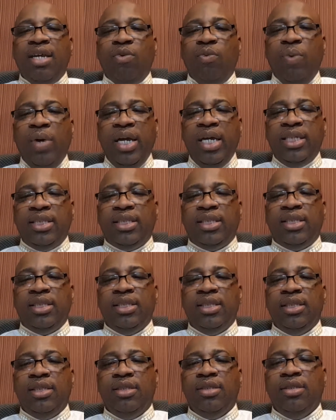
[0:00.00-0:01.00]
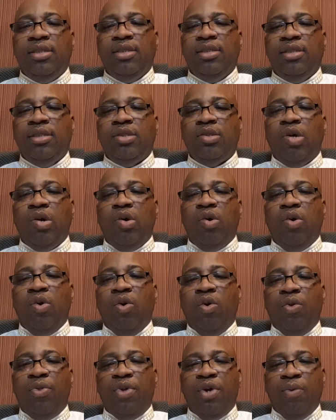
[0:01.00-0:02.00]
they went
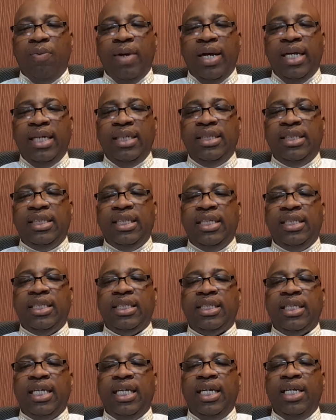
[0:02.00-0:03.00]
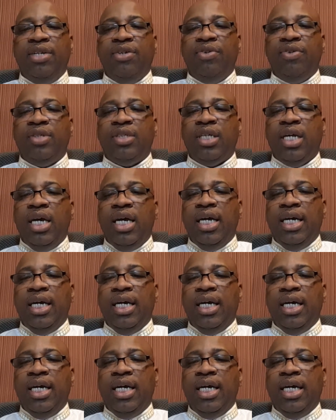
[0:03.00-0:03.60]
on their way, Jesus entered